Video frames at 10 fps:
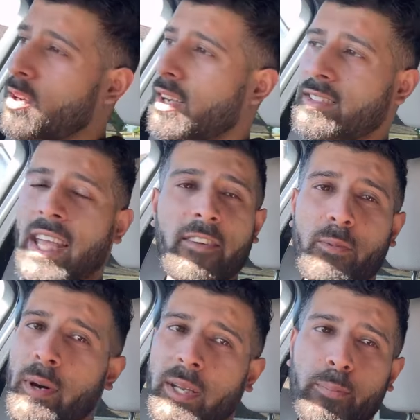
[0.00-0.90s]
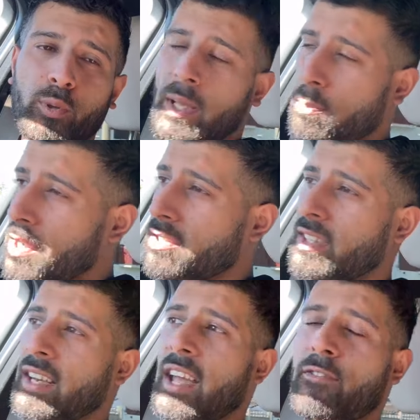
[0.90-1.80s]
I gotta say, everybody put their piece
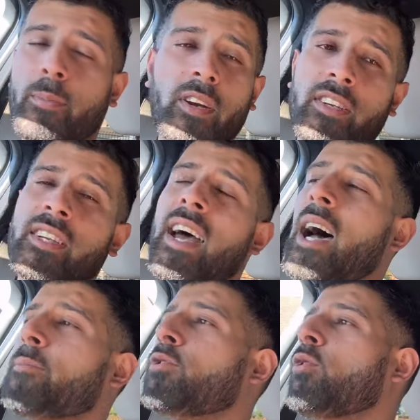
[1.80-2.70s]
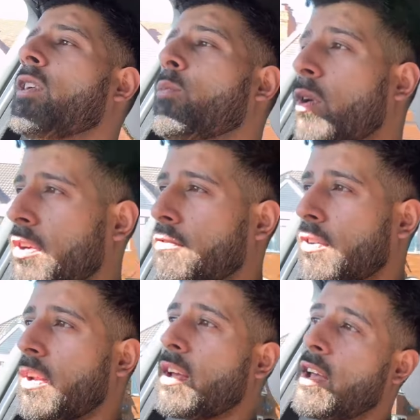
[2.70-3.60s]
in, everybody did absolutely
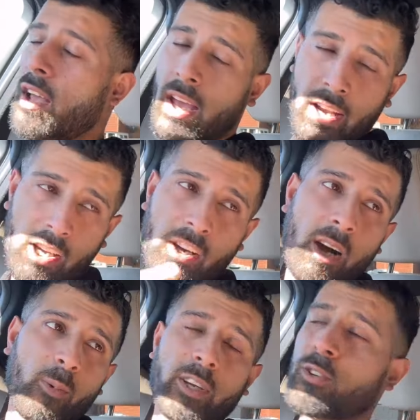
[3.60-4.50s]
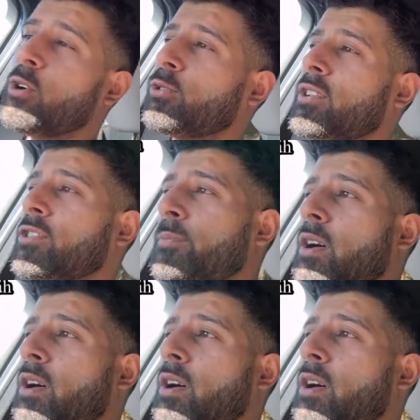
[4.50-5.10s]
wonderful. And I can't wait to go to the spa